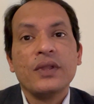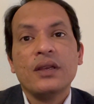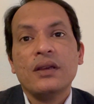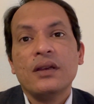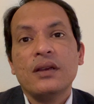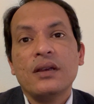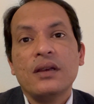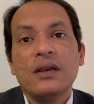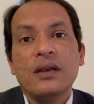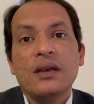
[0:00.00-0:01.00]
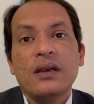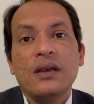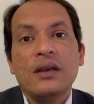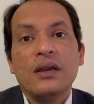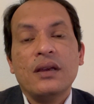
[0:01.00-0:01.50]

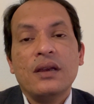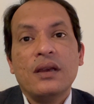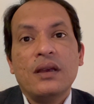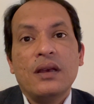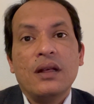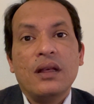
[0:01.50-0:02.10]
Nothing is said.